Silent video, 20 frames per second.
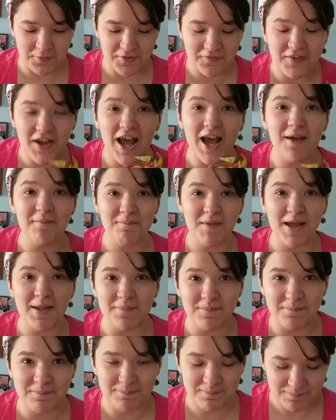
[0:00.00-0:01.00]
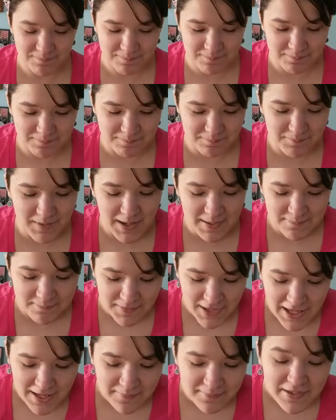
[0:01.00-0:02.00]
We've got my my
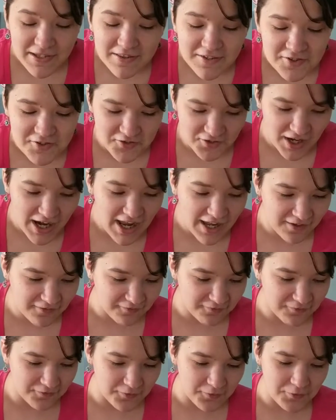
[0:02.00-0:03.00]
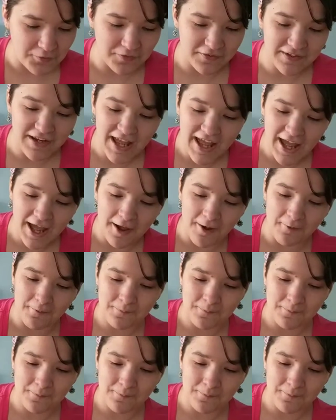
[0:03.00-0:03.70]
baby, the dragon fruit. Now,